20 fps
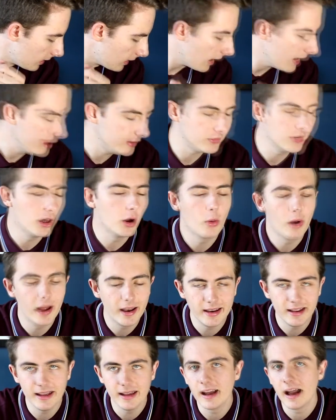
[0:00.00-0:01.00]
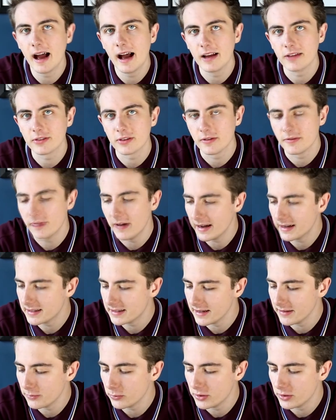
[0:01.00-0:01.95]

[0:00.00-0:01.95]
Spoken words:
It's nowhere near as effective,